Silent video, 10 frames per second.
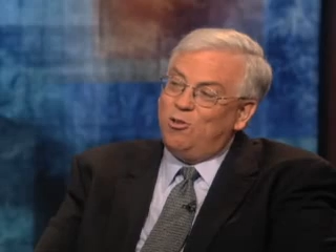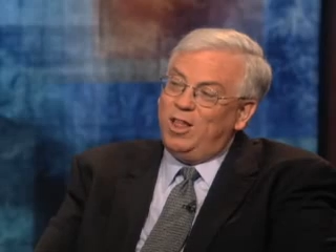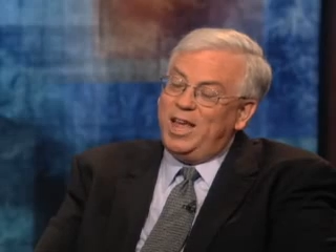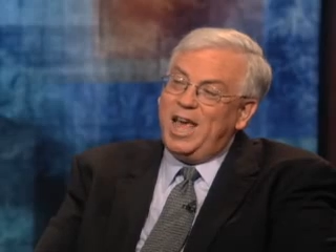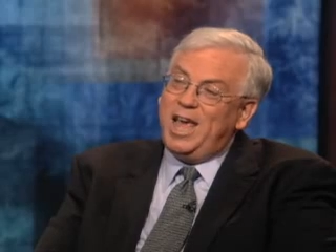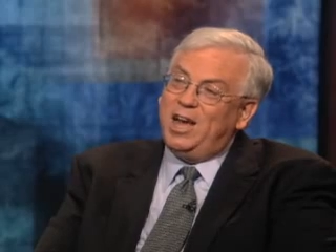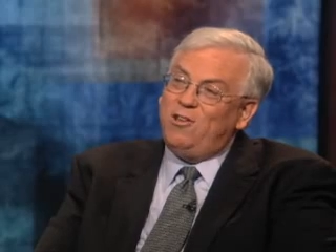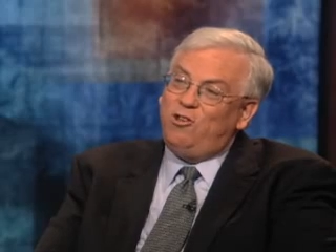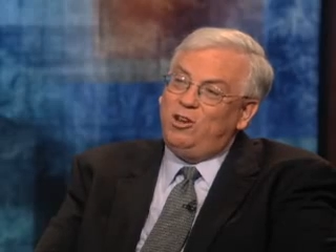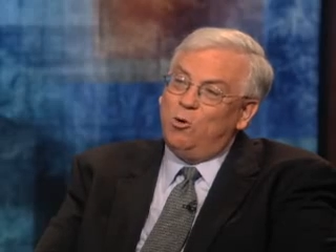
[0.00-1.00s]
To let
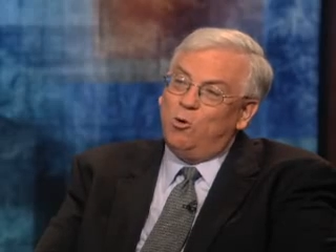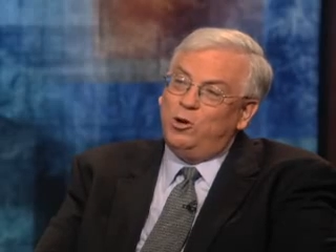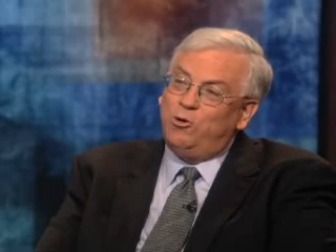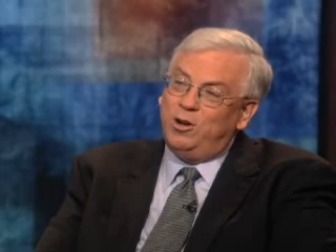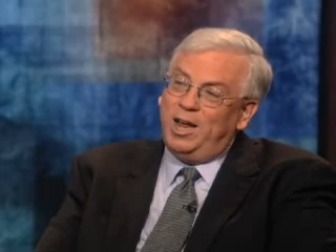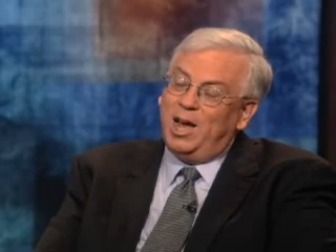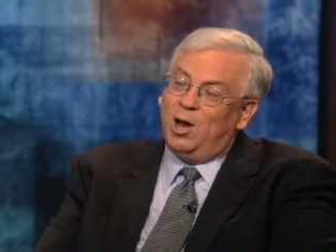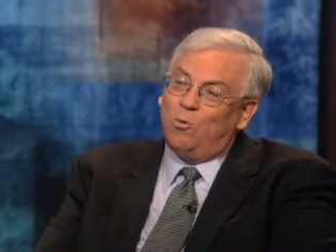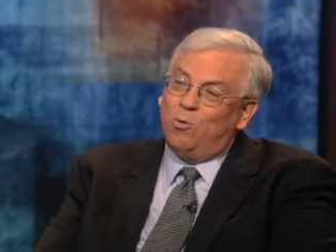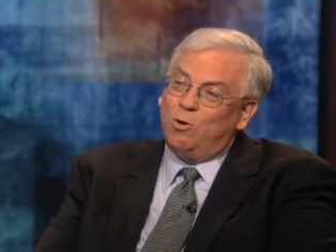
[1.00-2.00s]
AIG go under
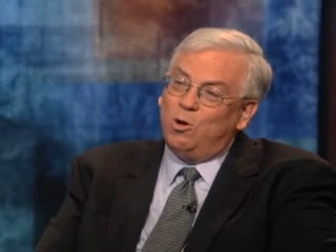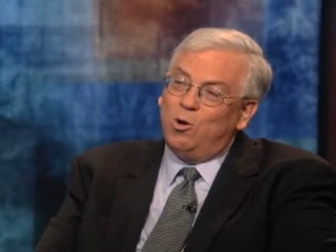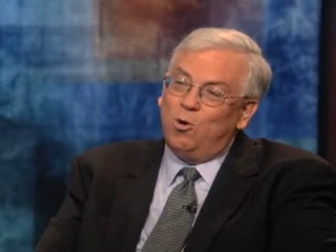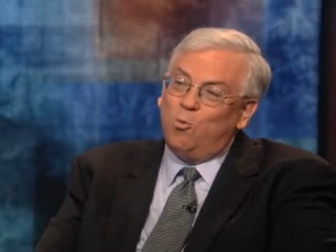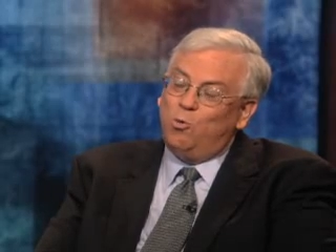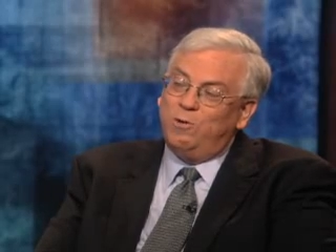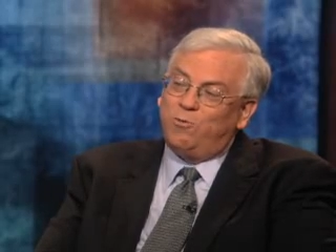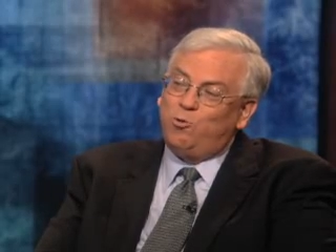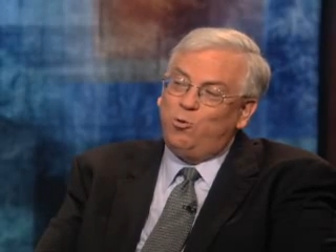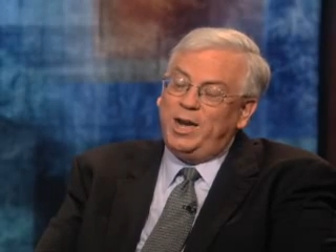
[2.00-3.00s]
now would
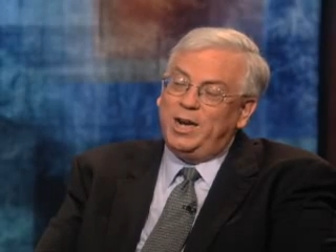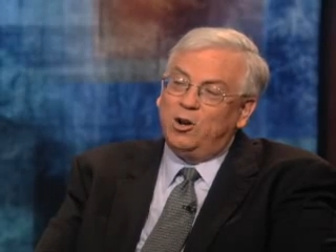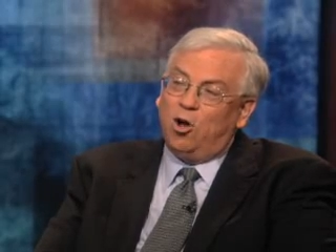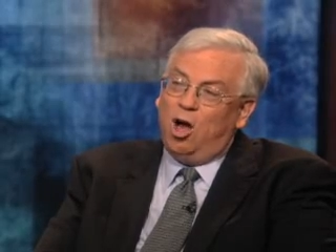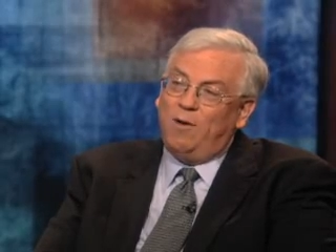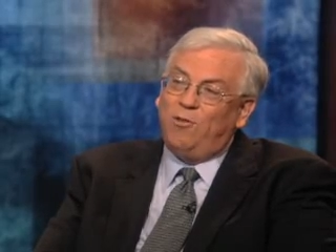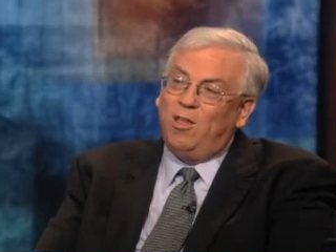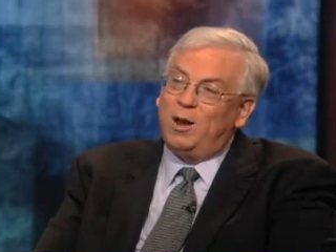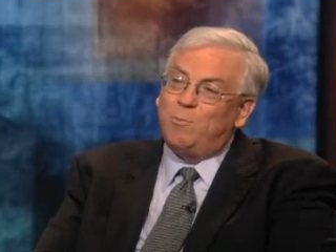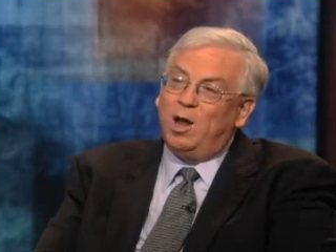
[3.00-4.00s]
have created an awful
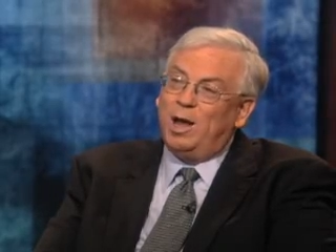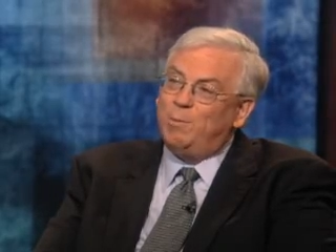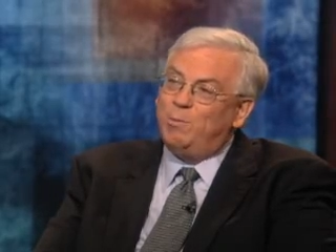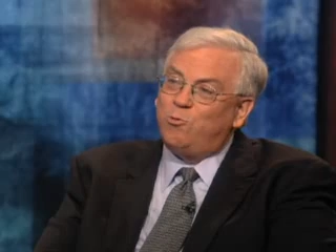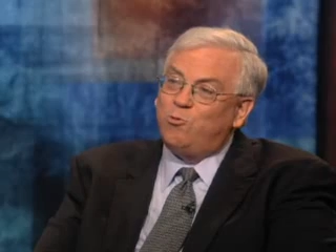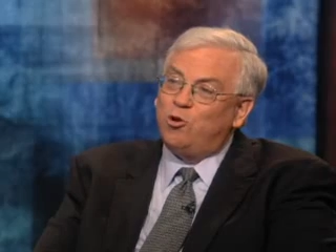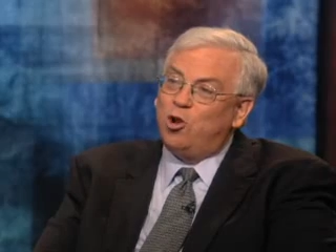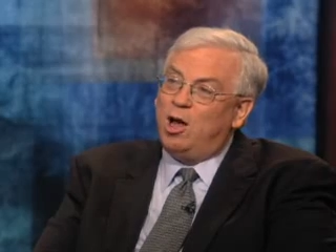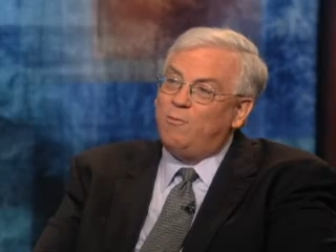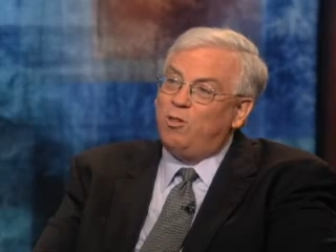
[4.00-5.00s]
lot of problems for an
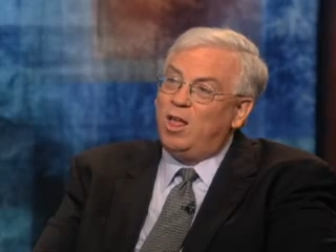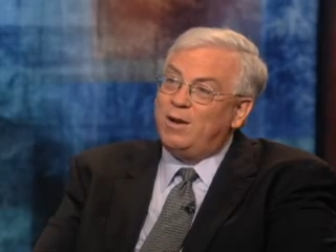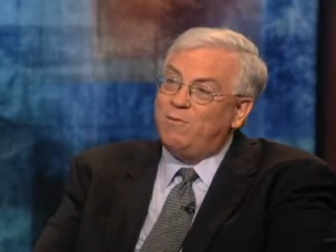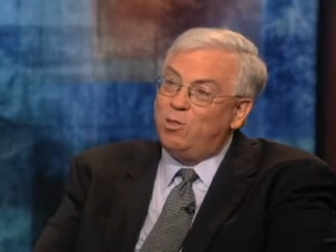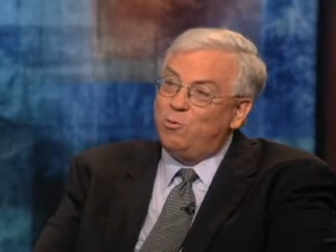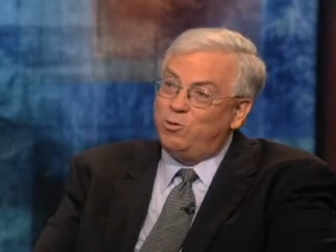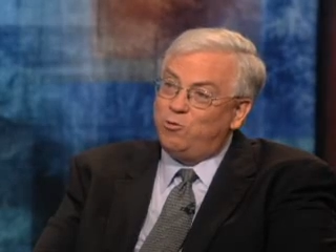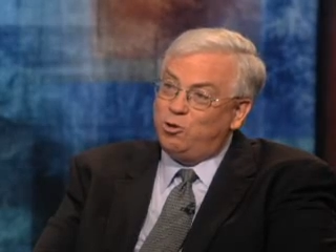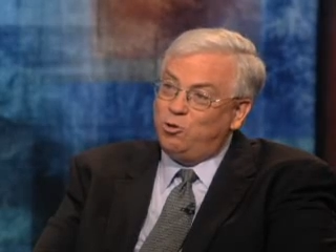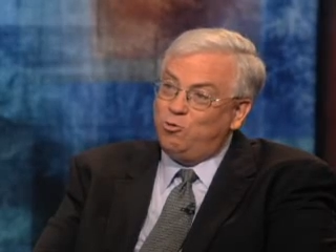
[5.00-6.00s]
awful lot of other
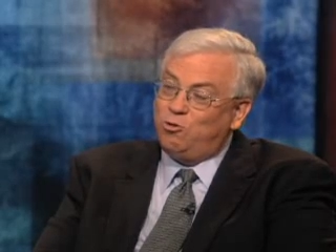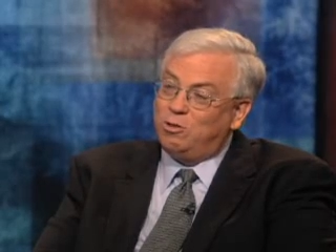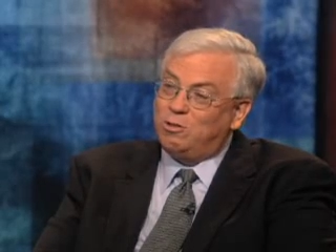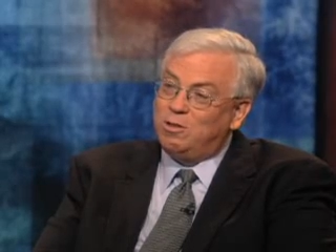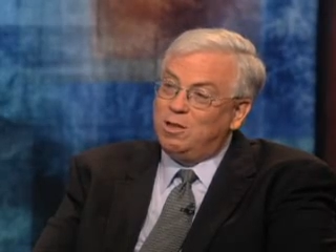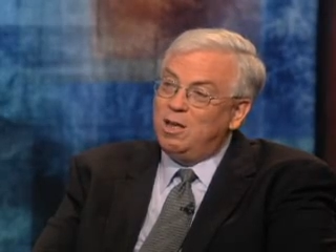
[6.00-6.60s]
institutions.